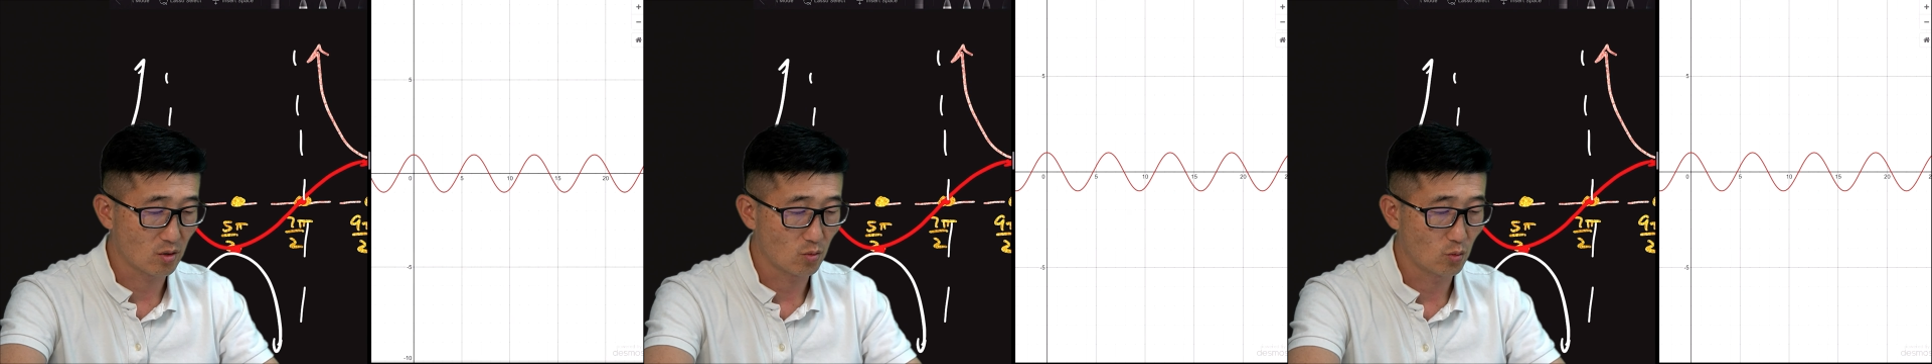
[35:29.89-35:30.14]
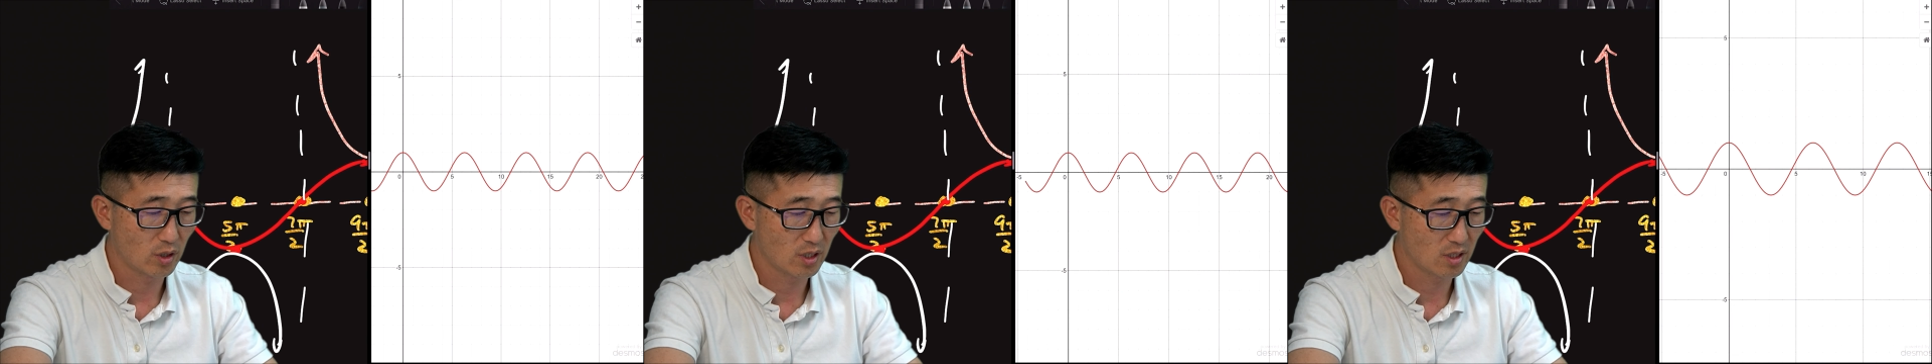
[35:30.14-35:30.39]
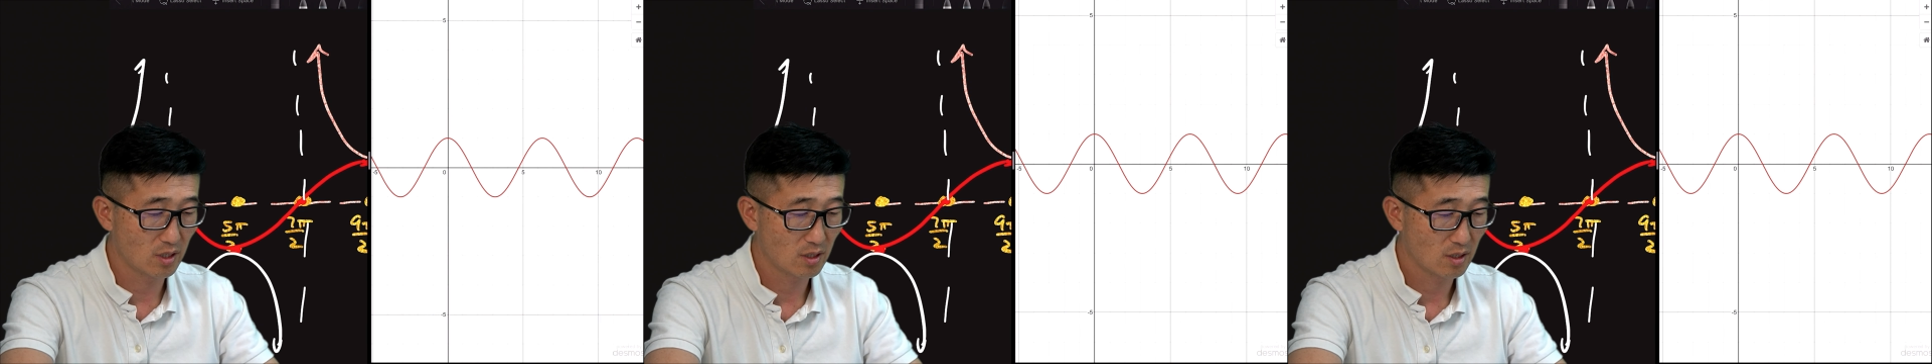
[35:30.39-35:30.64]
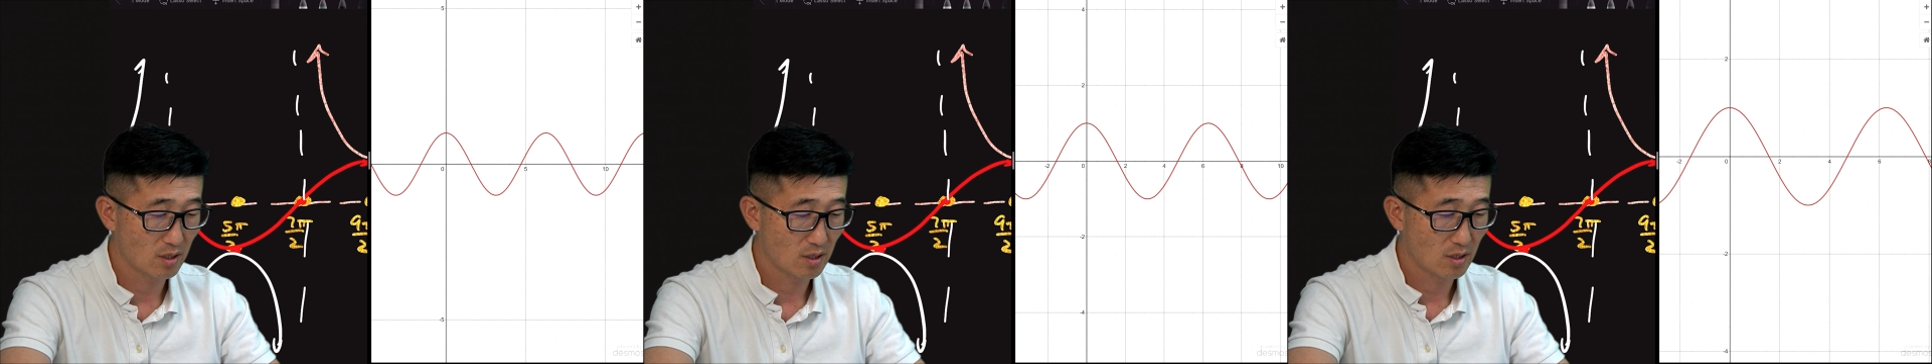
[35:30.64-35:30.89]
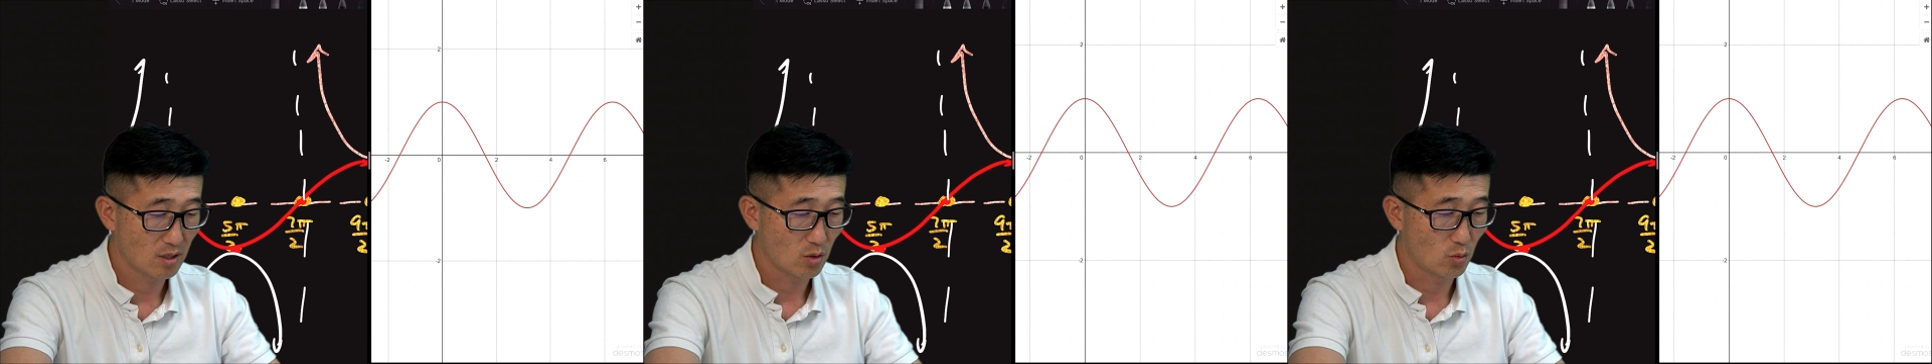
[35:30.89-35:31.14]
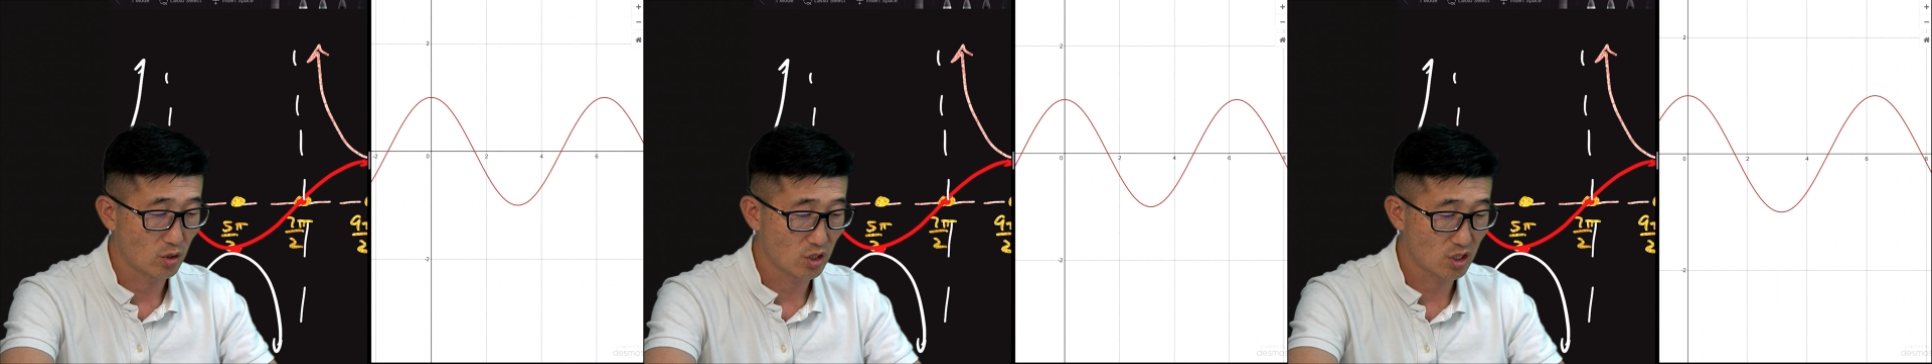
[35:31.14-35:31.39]

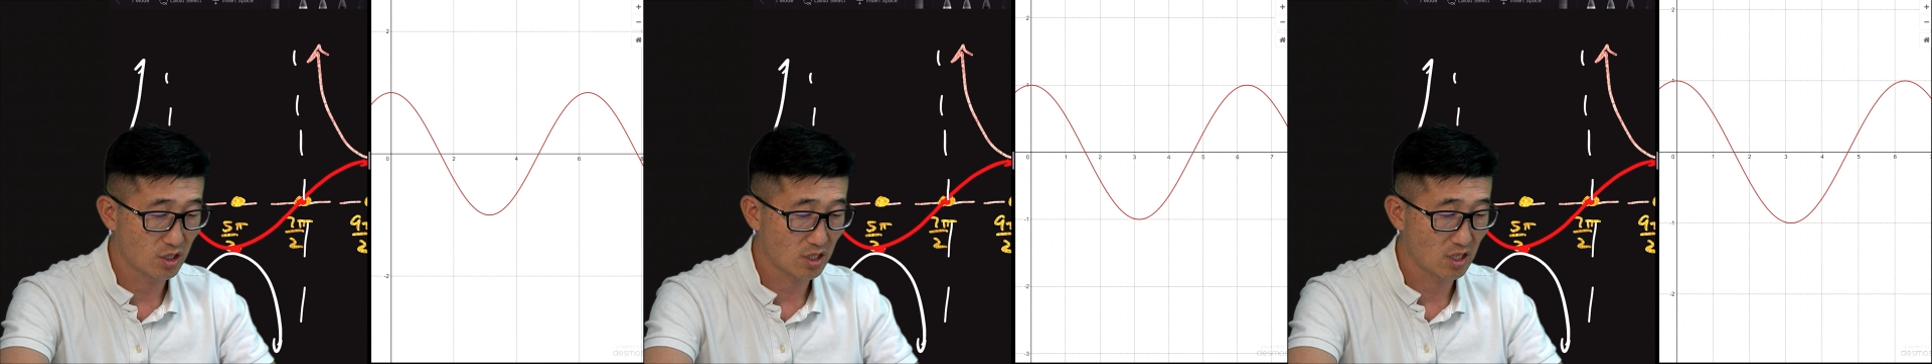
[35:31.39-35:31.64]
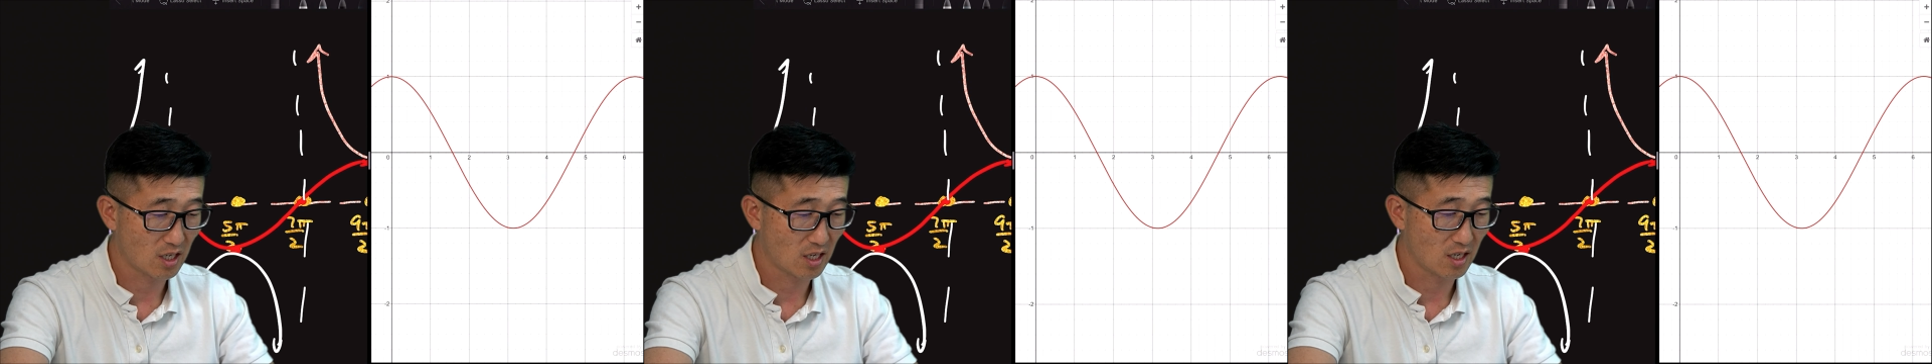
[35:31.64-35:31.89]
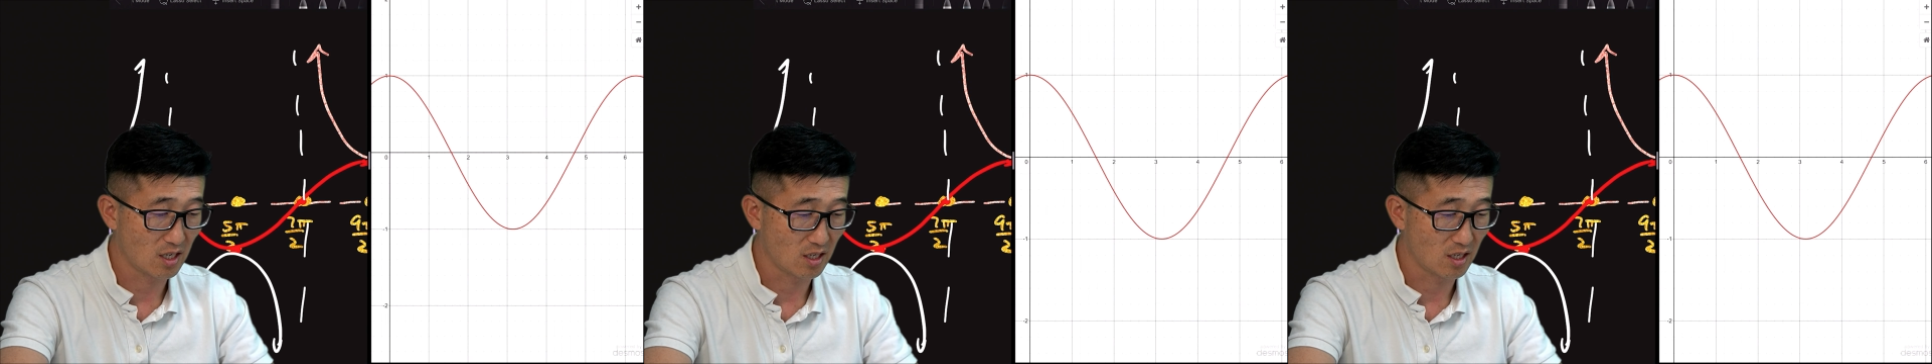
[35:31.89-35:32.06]
we're just looking at it